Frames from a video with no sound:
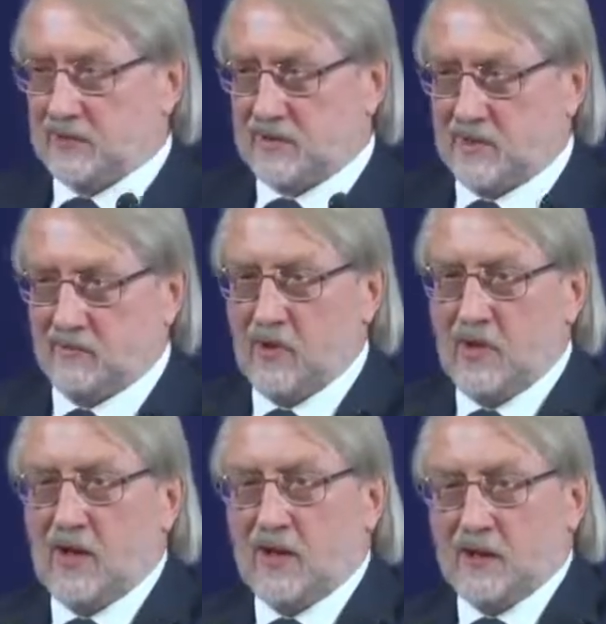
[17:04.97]
And
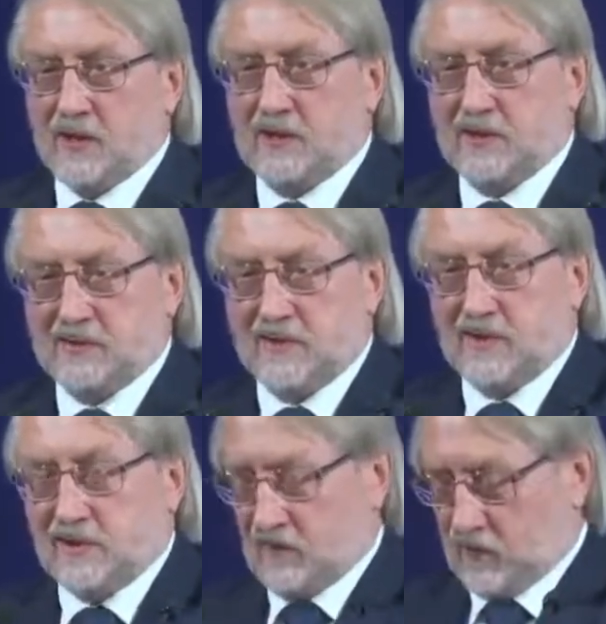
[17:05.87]
some
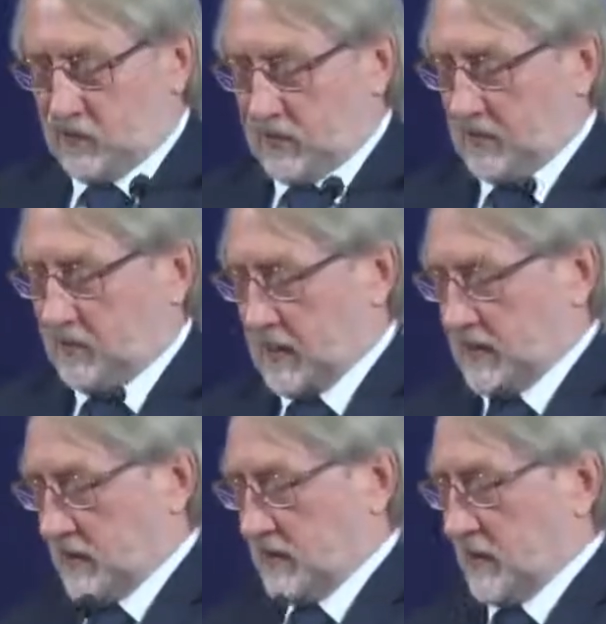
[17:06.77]
other
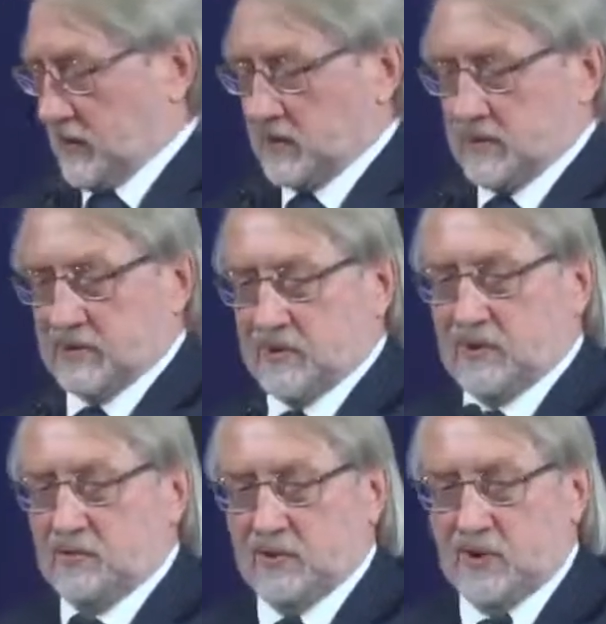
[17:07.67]
medications
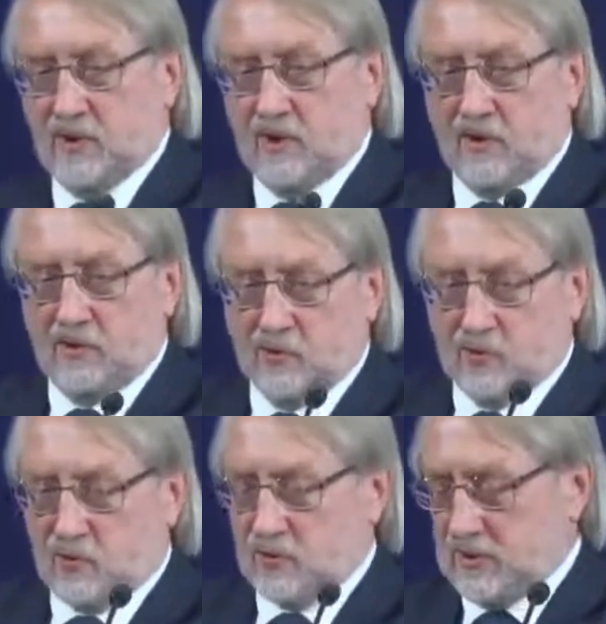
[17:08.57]

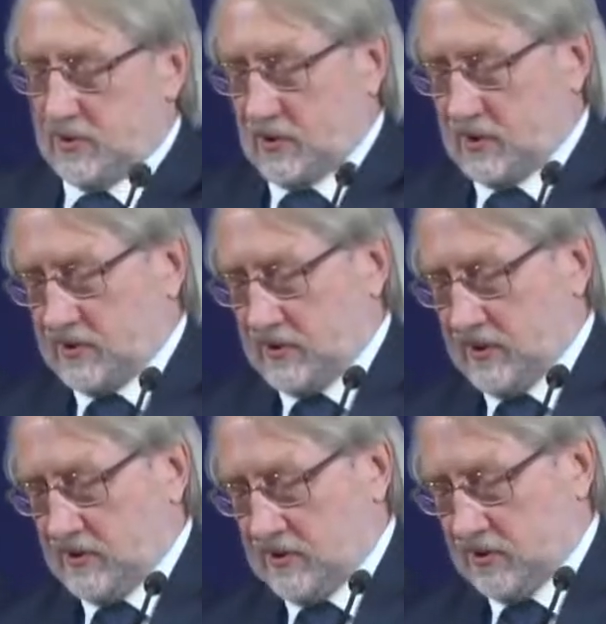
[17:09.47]
that are
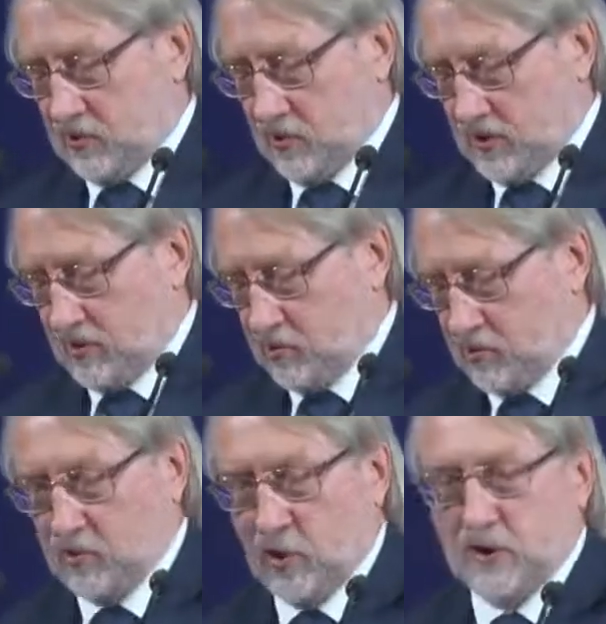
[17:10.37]
manufactured
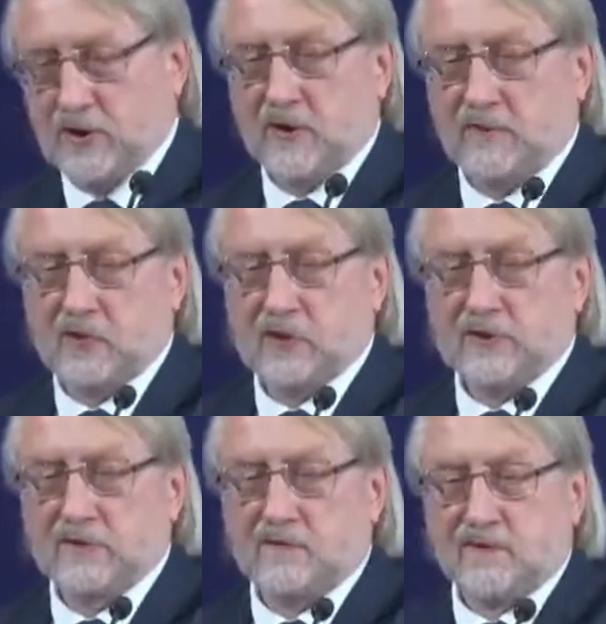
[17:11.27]
proceeding from
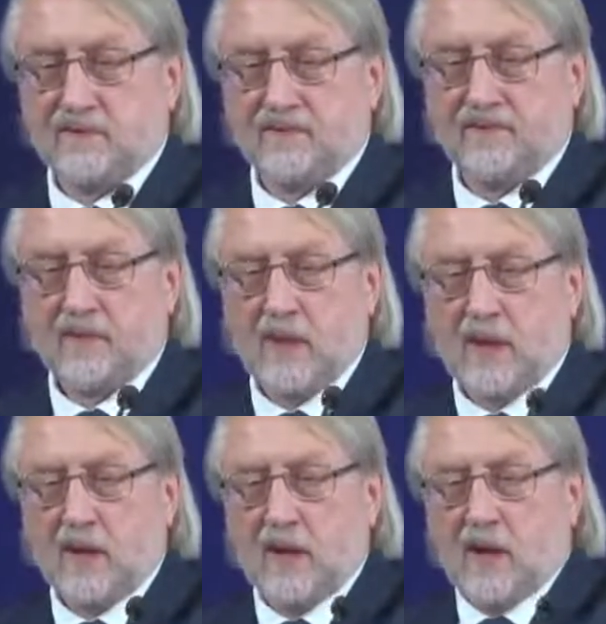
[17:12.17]

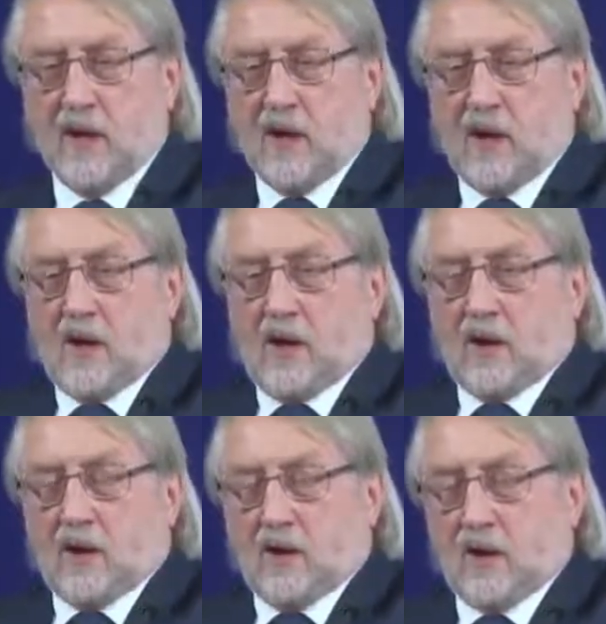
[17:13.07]
nanotechnologies, and
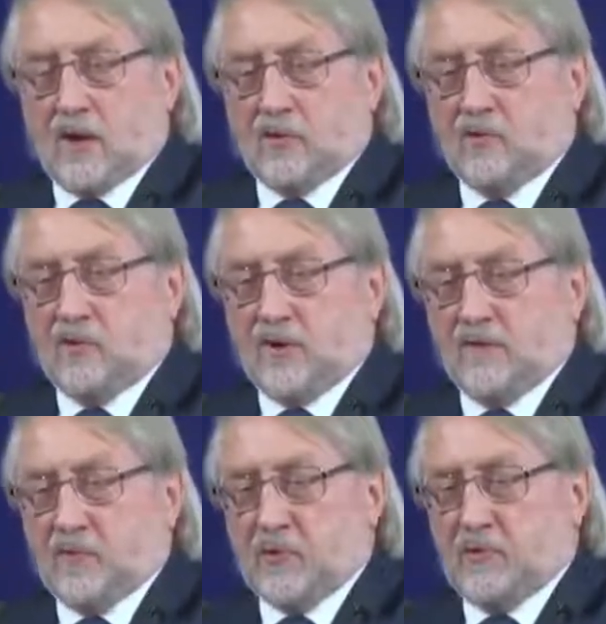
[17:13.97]
they are
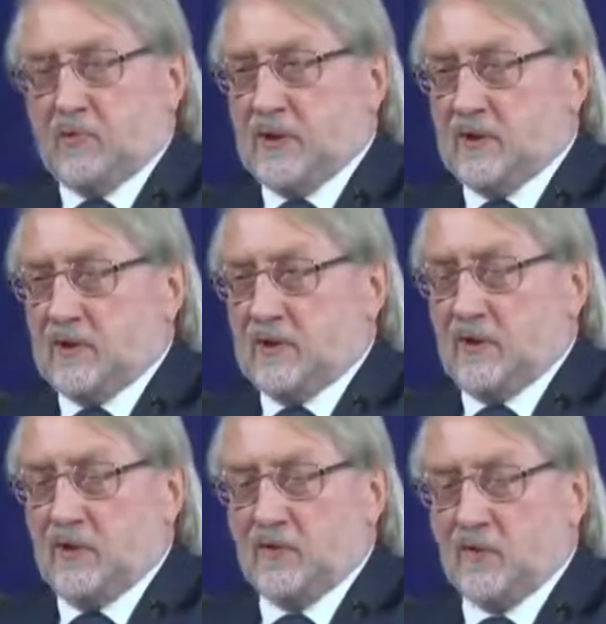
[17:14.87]
expected to be of
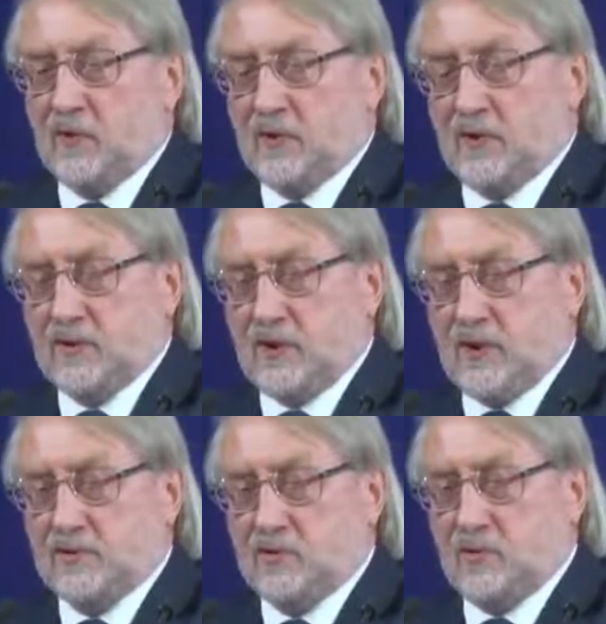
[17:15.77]
prolonged activity.
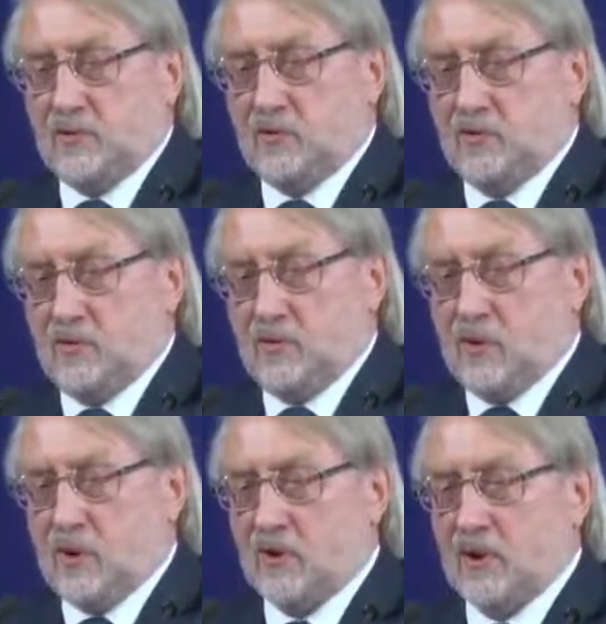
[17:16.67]
Well, you do
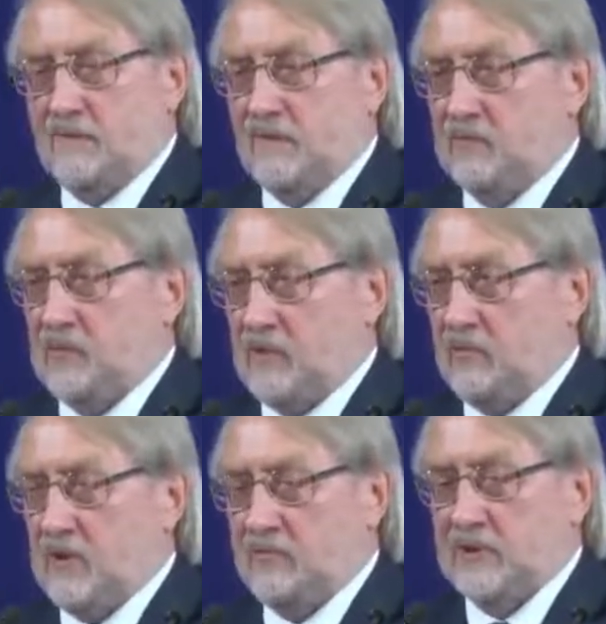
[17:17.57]
understand that
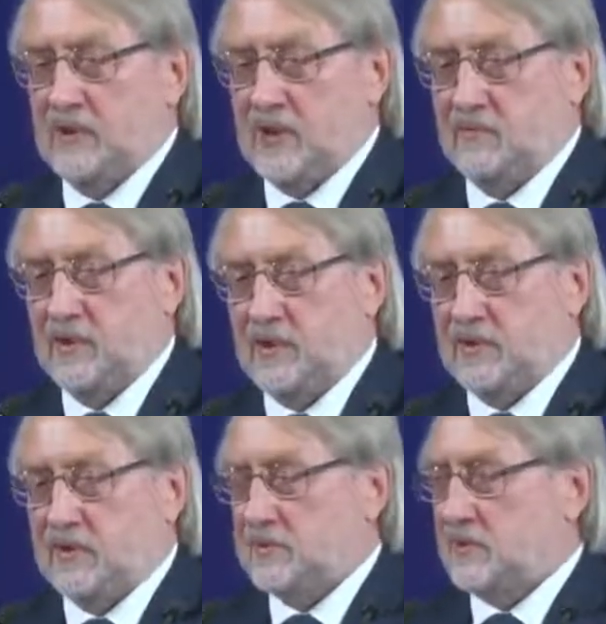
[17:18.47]
this is all very
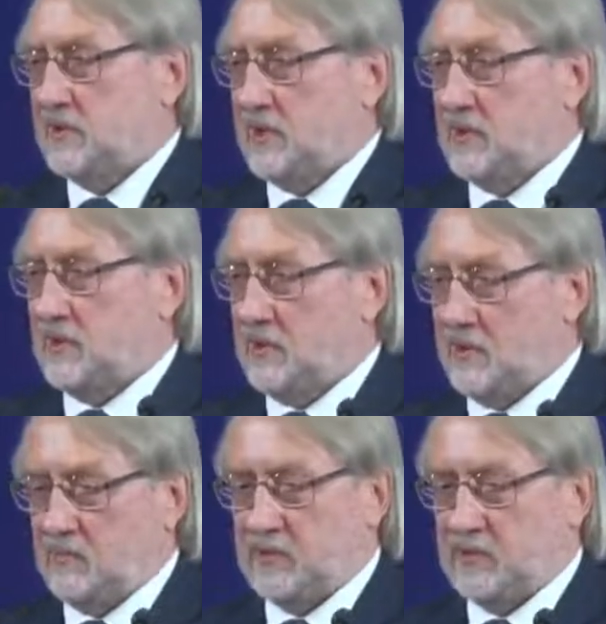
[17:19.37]
nice, but